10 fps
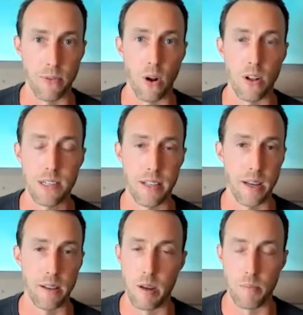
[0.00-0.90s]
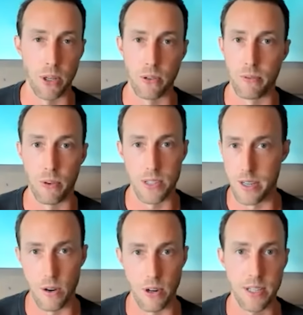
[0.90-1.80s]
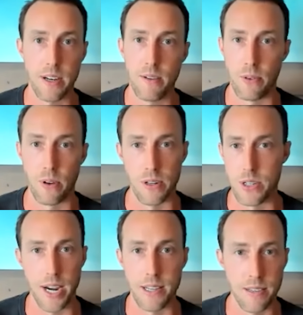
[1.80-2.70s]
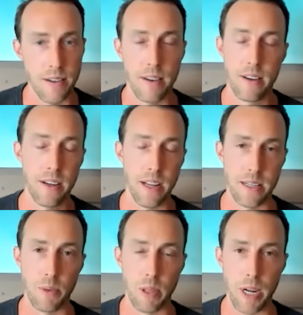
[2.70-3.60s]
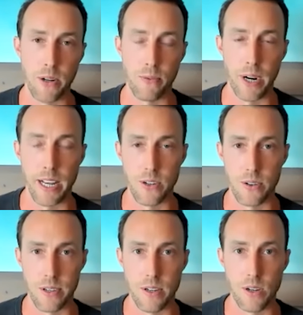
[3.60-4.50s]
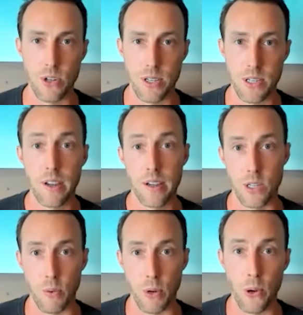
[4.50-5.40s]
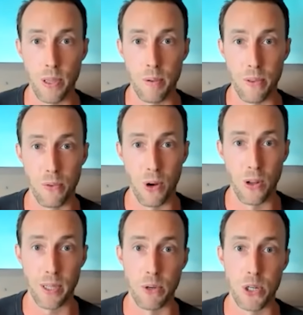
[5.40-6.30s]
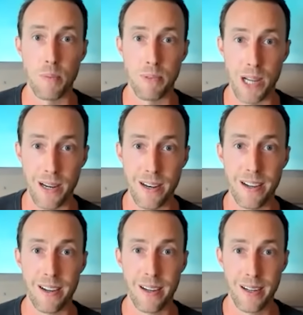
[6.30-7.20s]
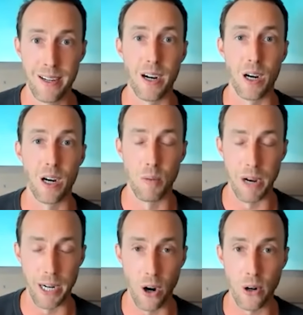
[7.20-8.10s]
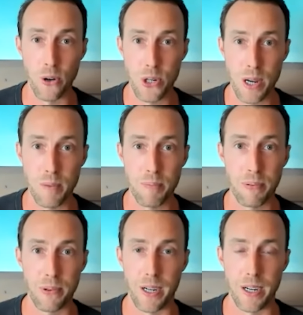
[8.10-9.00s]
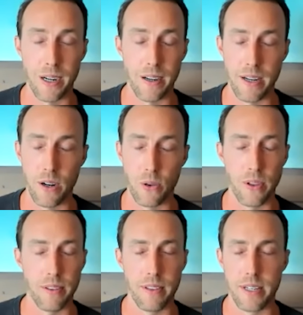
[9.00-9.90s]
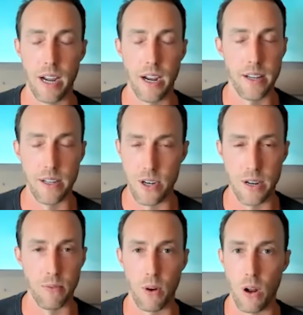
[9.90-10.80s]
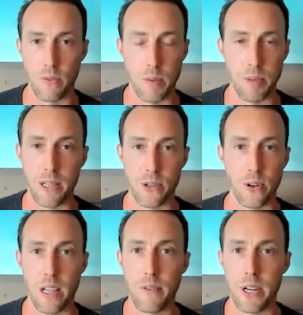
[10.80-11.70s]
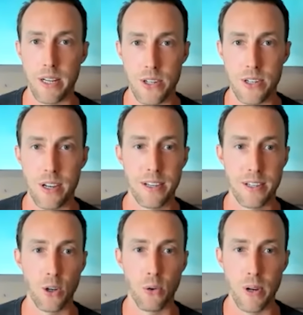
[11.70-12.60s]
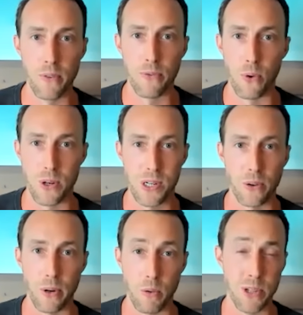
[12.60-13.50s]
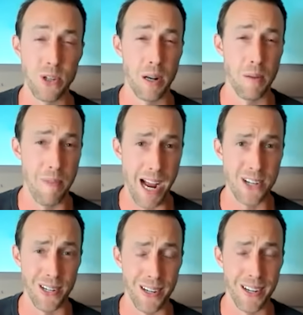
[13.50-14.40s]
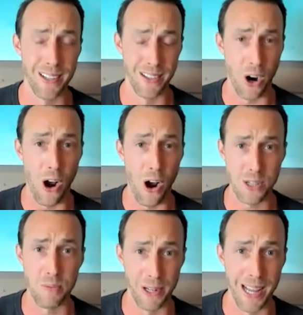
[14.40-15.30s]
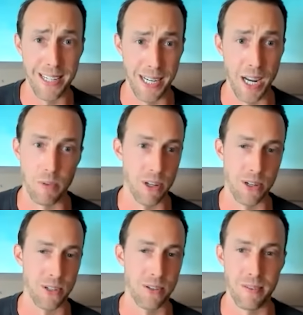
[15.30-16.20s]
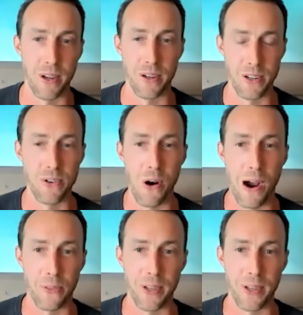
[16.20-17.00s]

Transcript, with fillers: bank vaults. They build vaults in New York City for Chase and some of the major financial institutions. So we ordered the vault. It was shipped in by cargo ship. The tonnage involved. I mean, these are 11-inch steel reinforced concrete walls. You can imagine the cost to bring that to Cayman. Just you